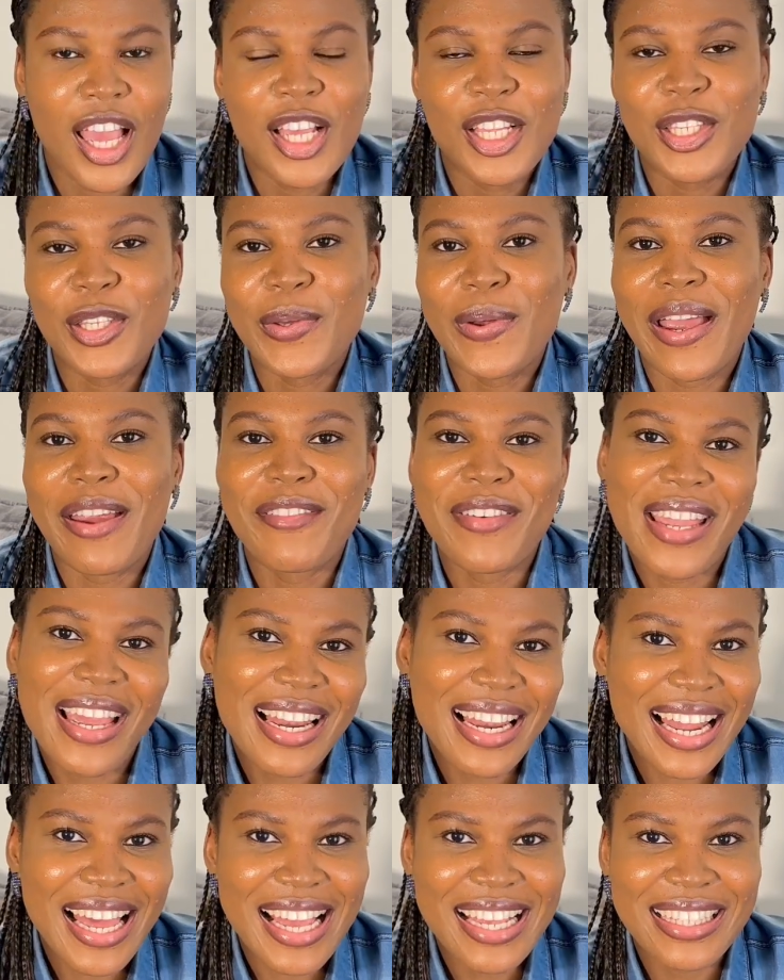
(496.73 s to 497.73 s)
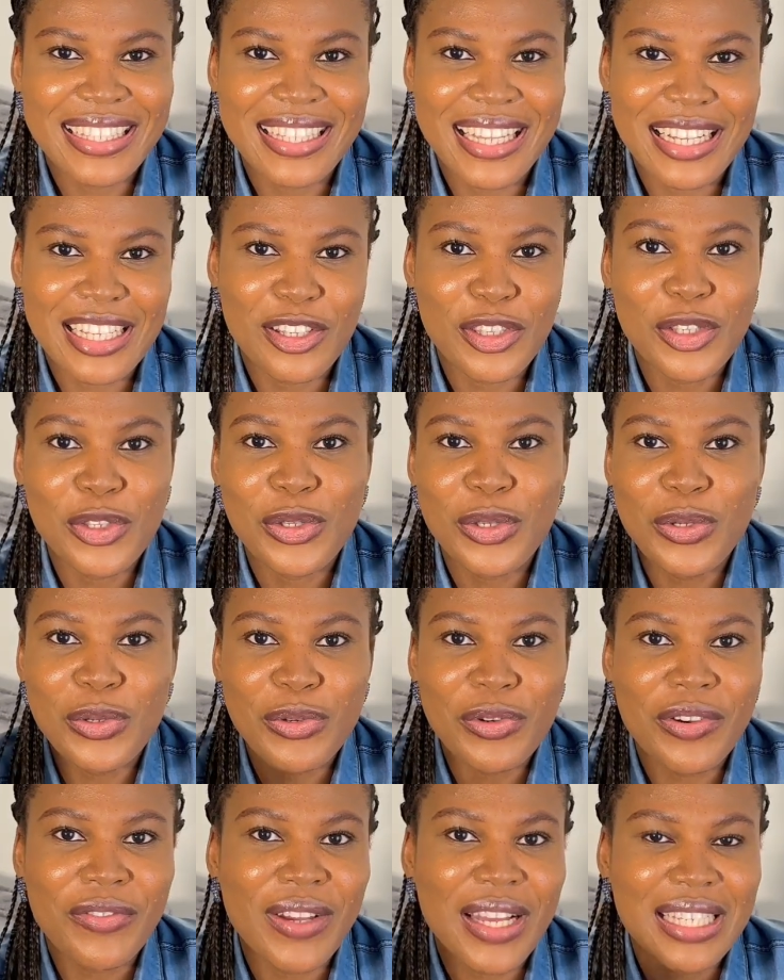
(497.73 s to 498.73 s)
So I realized that Two
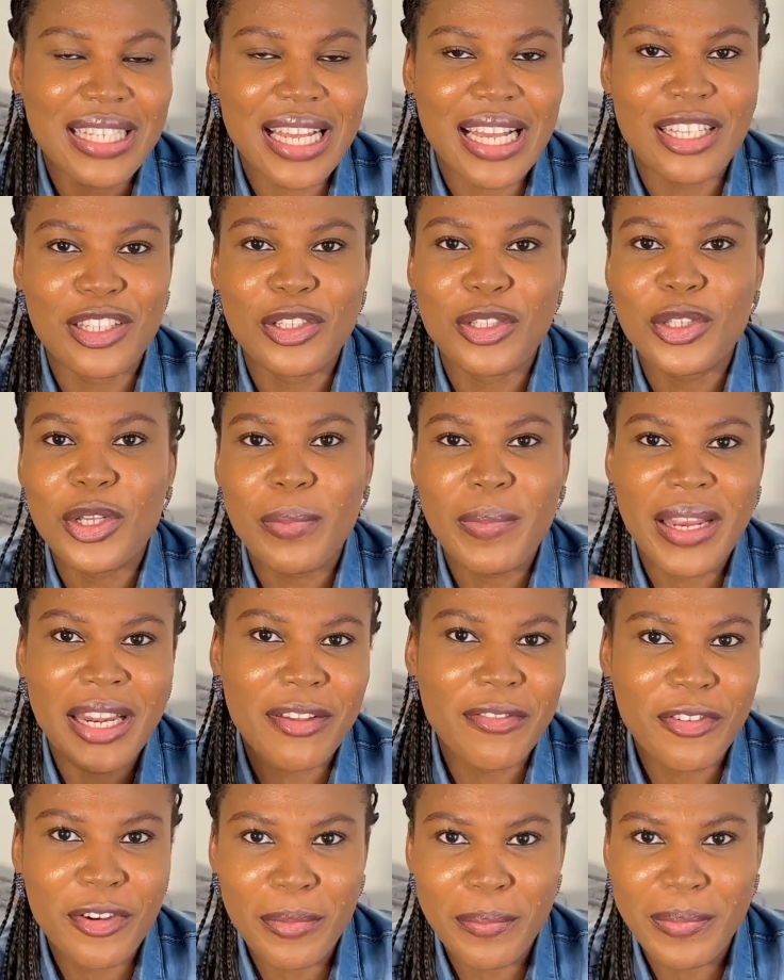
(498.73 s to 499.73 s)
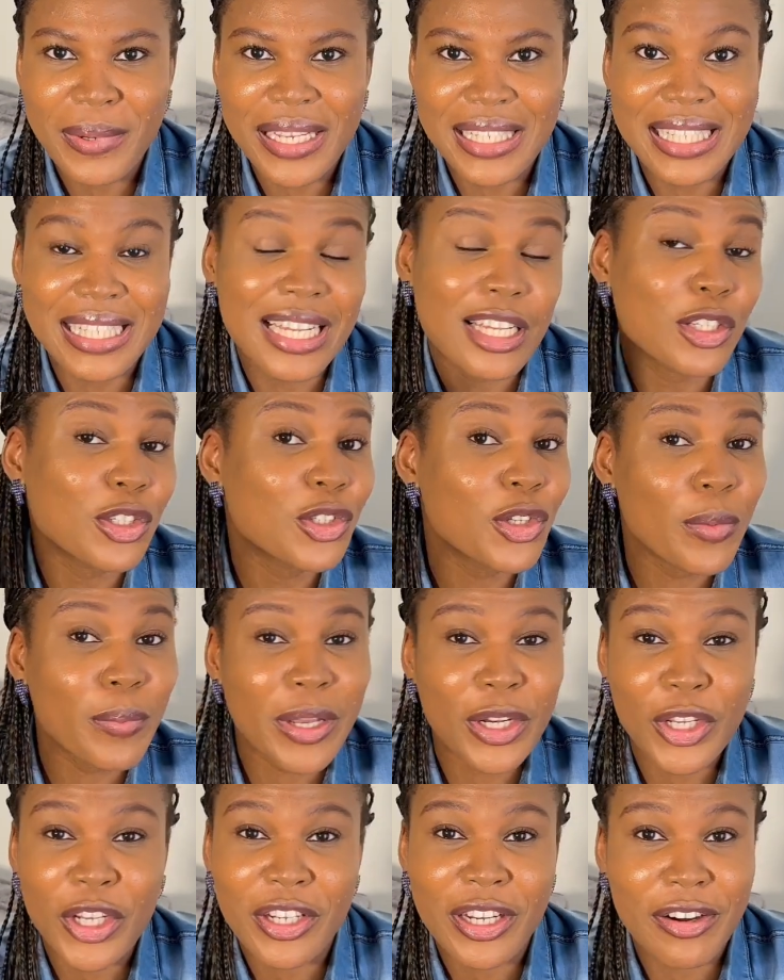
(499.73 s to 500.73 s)
Rivers has so many fun places and so
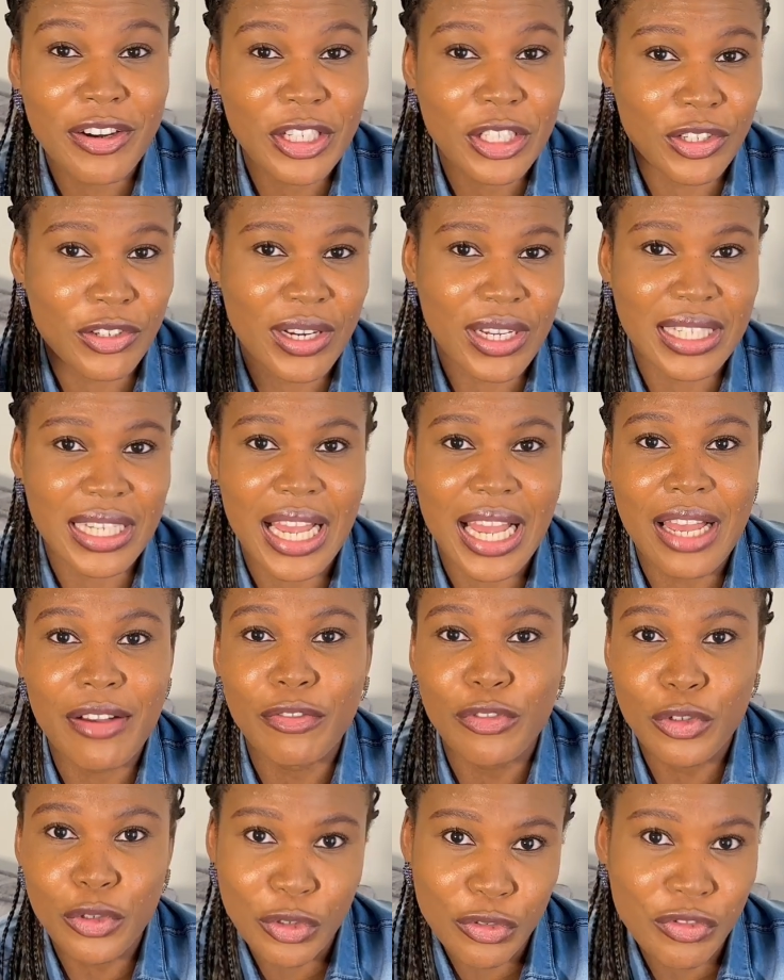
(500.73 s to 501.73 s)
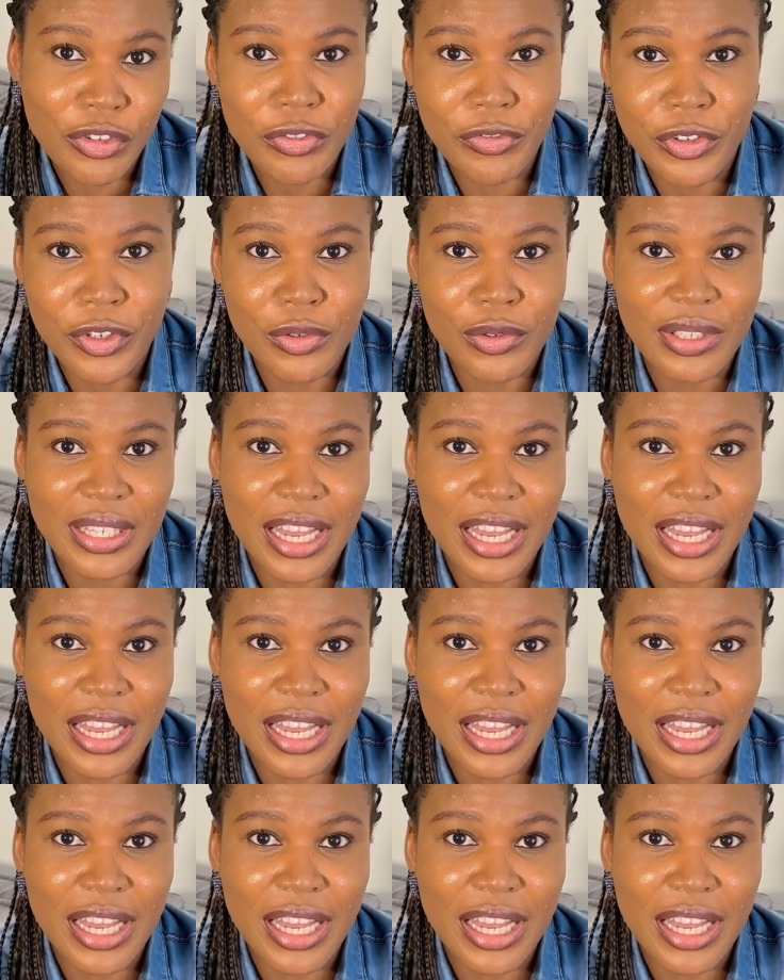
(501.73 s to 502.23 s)
many other restaurants that have good reviews.